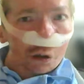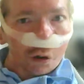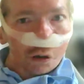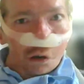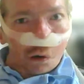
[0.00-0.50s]

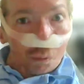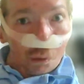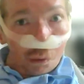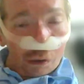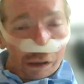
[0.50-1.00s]
could not
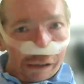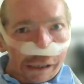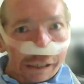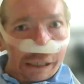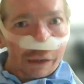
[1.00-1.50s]
walk
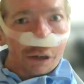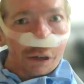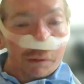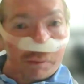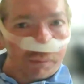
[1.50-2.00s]
and
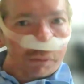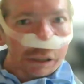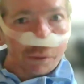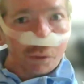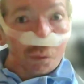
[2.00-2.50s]

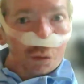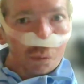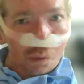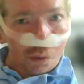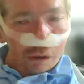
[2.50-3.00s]
never would
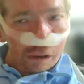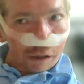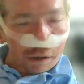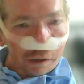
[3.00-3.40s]
walk